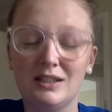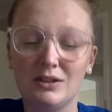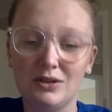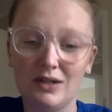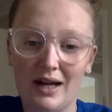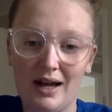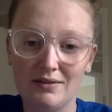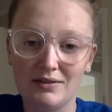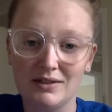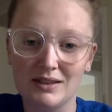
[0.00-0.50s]

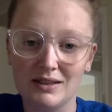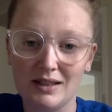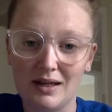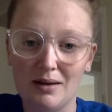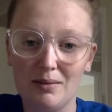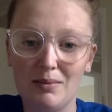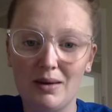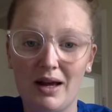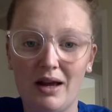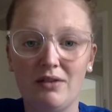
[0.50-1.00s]
have
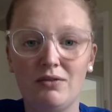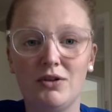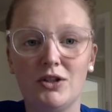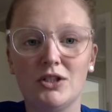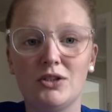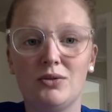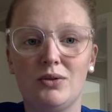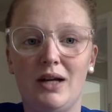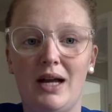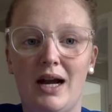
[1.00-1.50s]
some
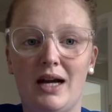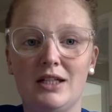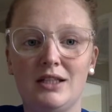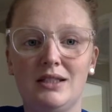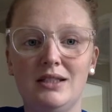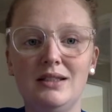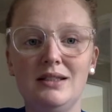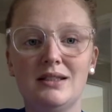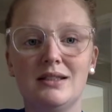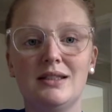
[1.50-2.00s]
adverse reactions,